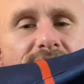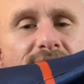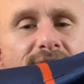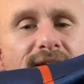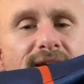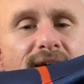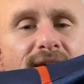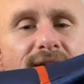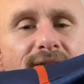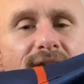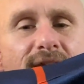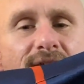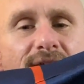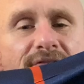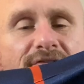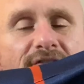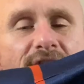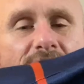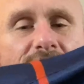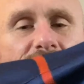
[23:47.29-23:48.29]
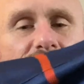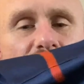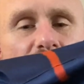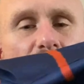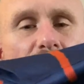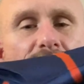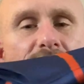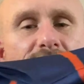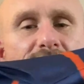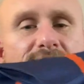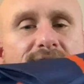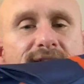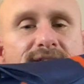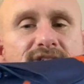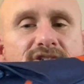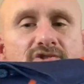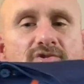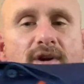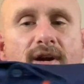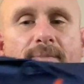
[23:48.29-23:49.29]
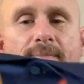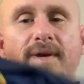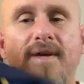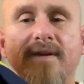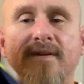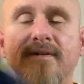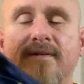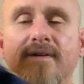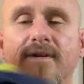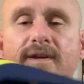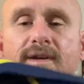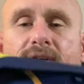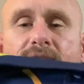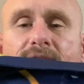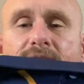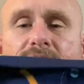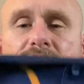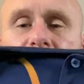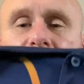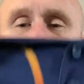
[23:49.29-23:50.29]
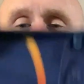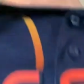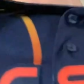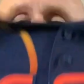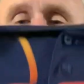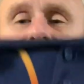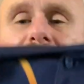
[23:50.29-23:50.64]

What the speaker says: like kind of like a fire gradient striping. Oh my